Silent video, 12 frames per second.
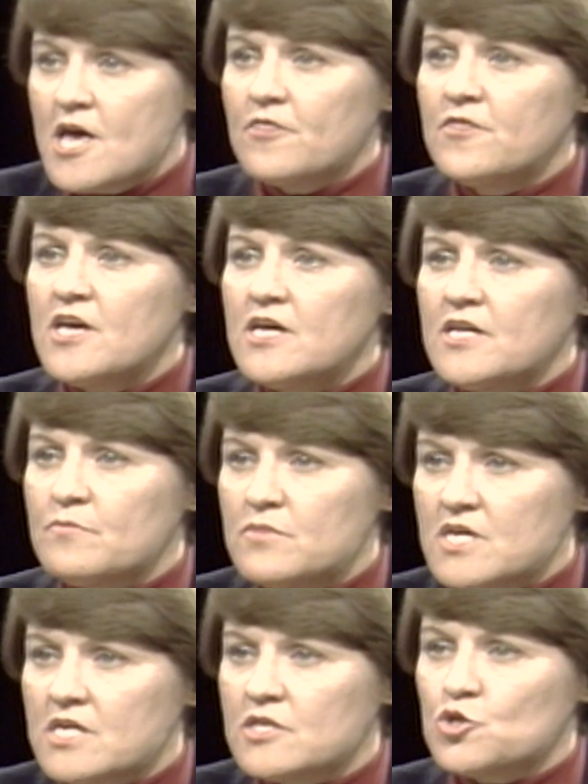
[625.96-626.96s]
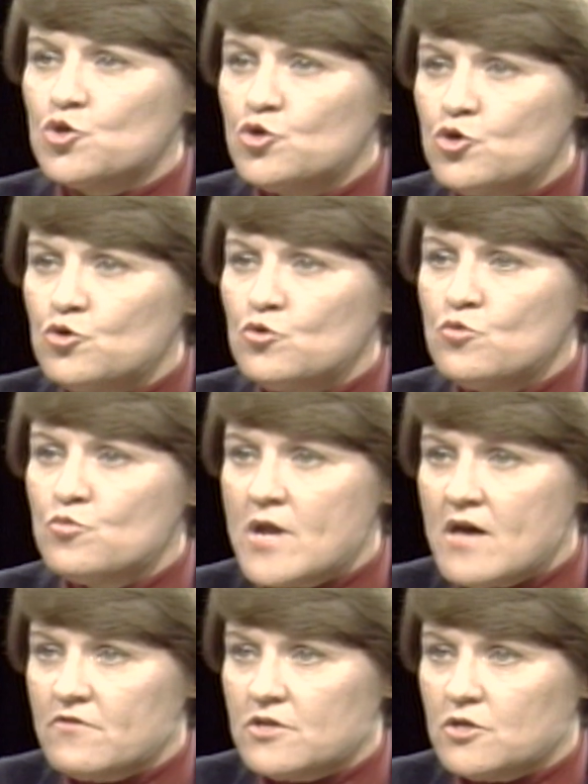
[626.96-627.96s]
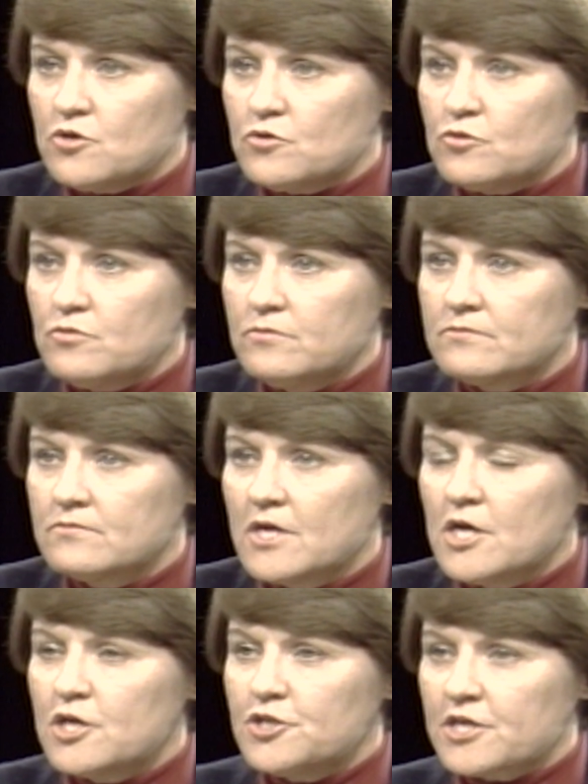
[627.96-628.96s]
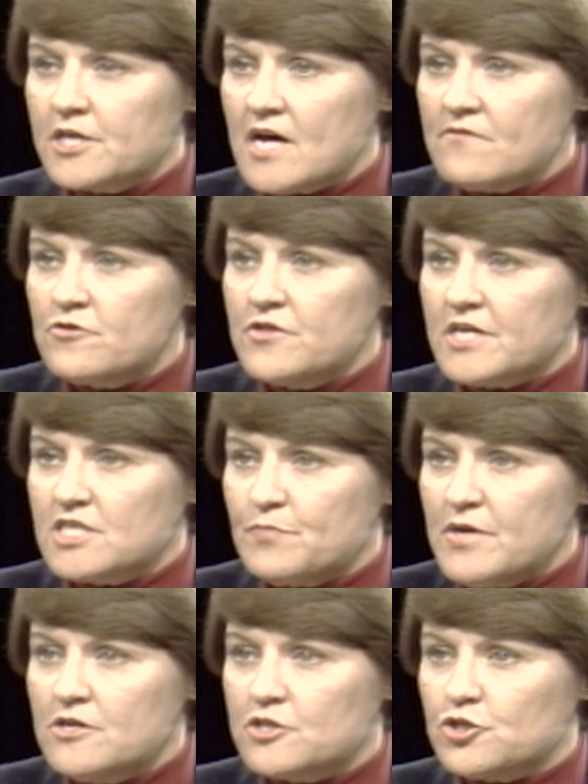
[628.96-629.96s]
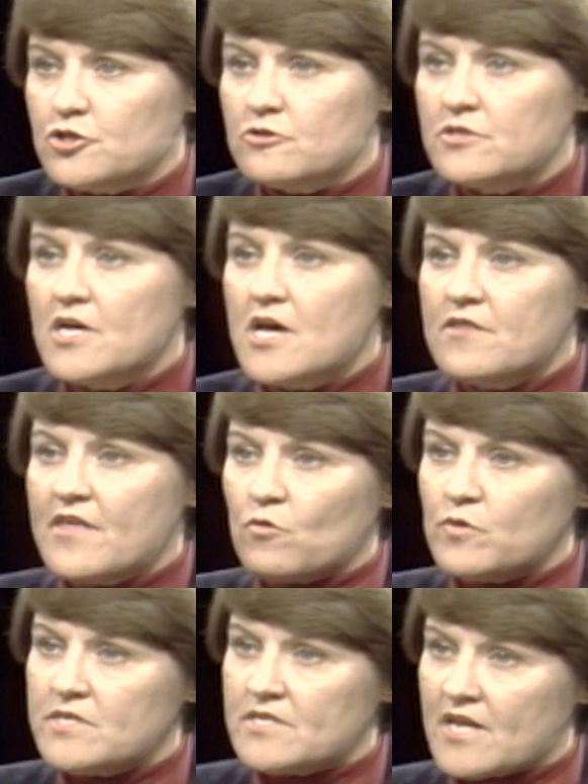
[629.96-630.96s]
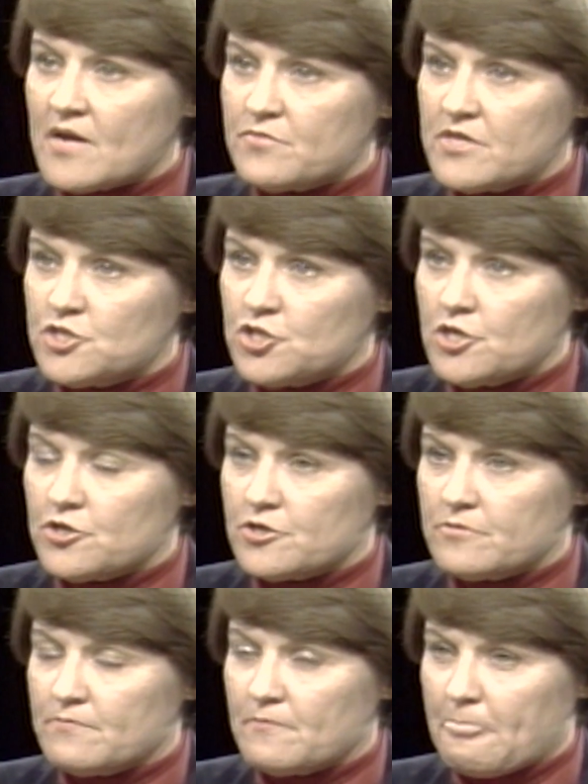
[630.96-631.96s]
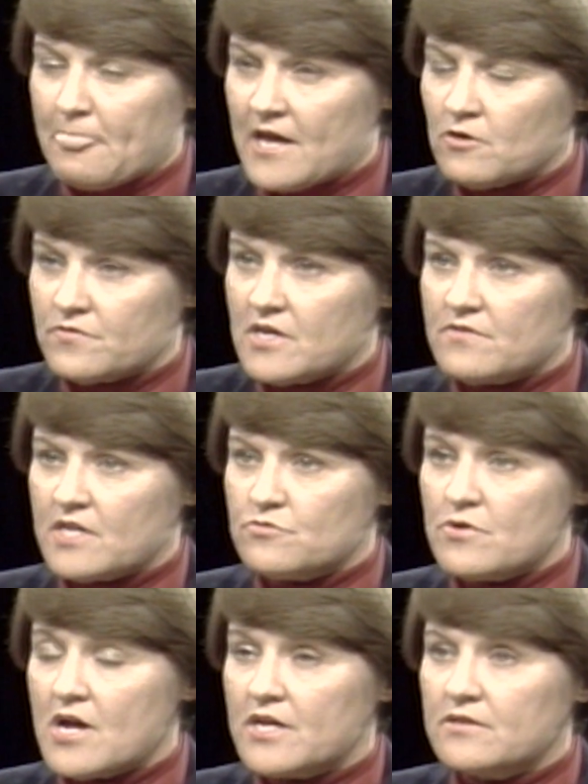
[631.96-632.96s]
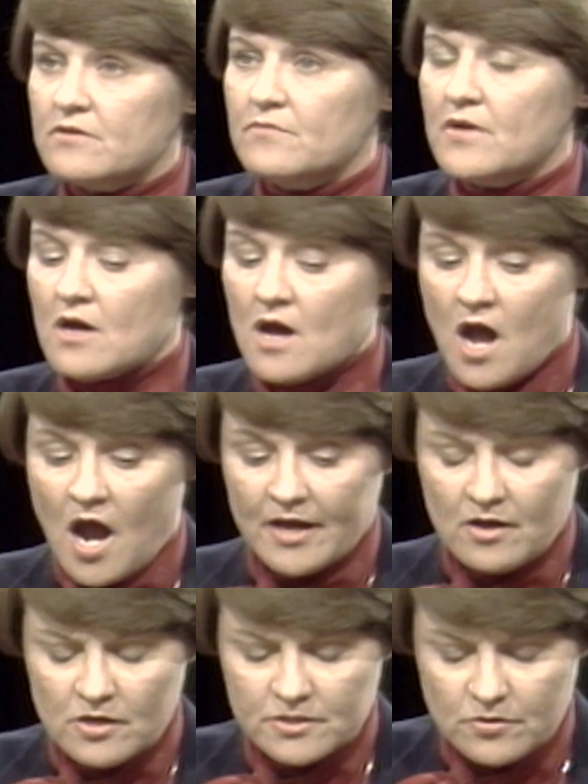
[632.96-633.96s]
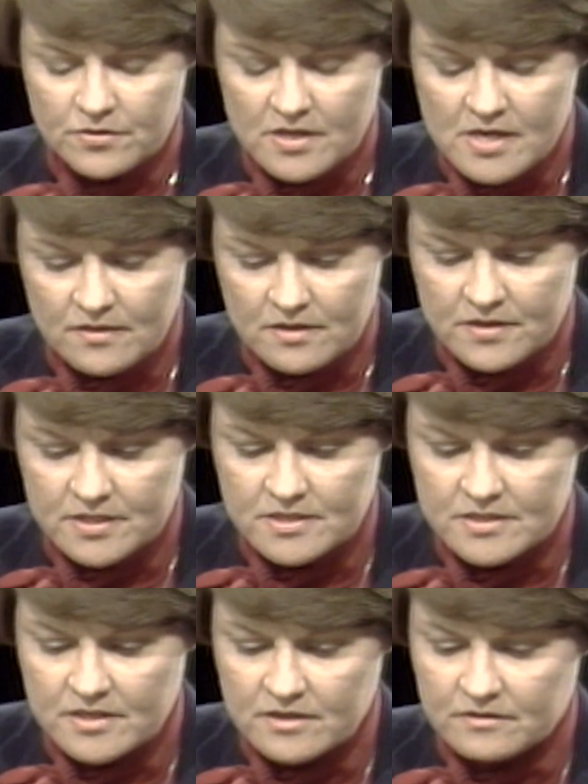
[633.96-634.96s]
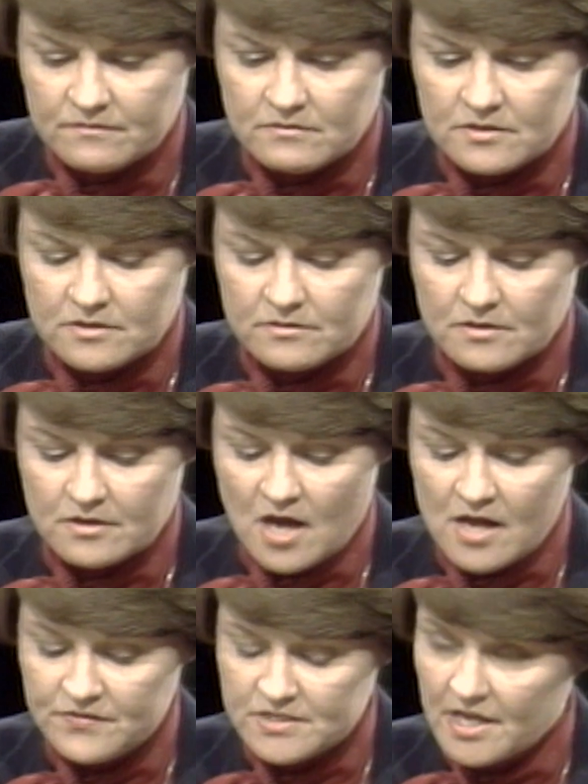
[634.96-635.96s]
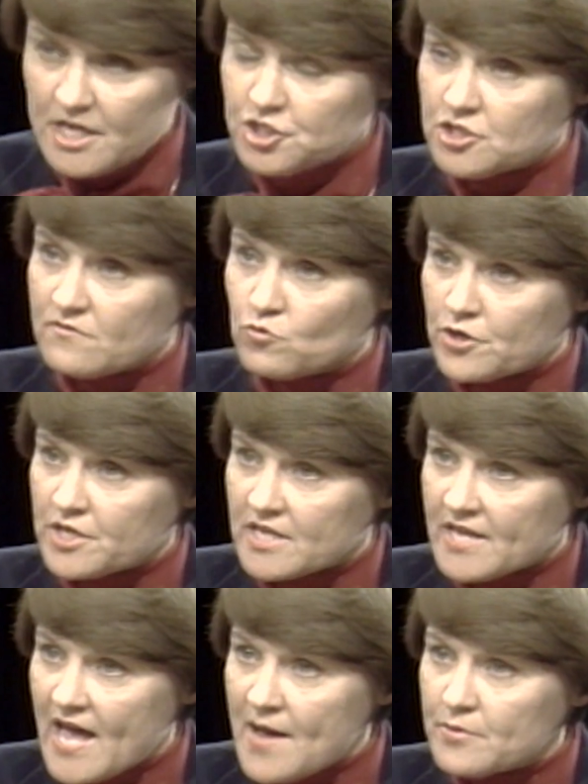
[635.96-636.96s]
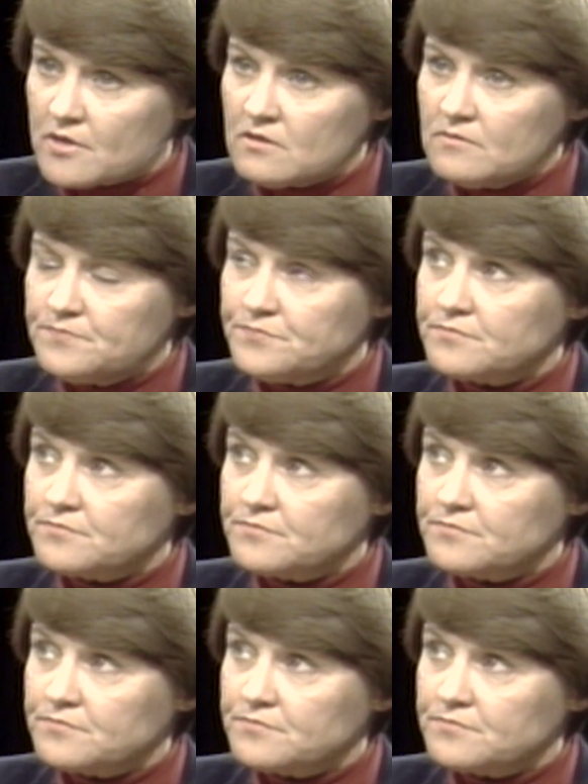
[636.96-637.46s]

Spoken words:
Then it means new revenue to cover the expenditures that we set up this year. I don't think that's right. I also think that this is a confiscation of working capital.